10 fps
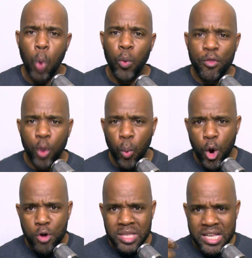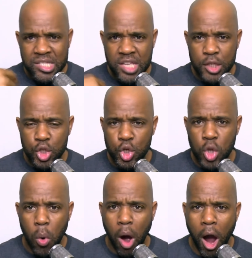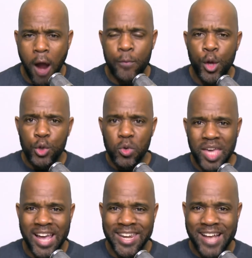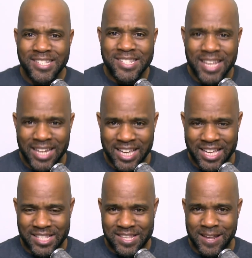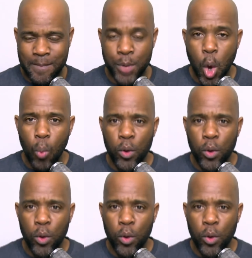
when the word gets into your heart, you cannot sin against Him.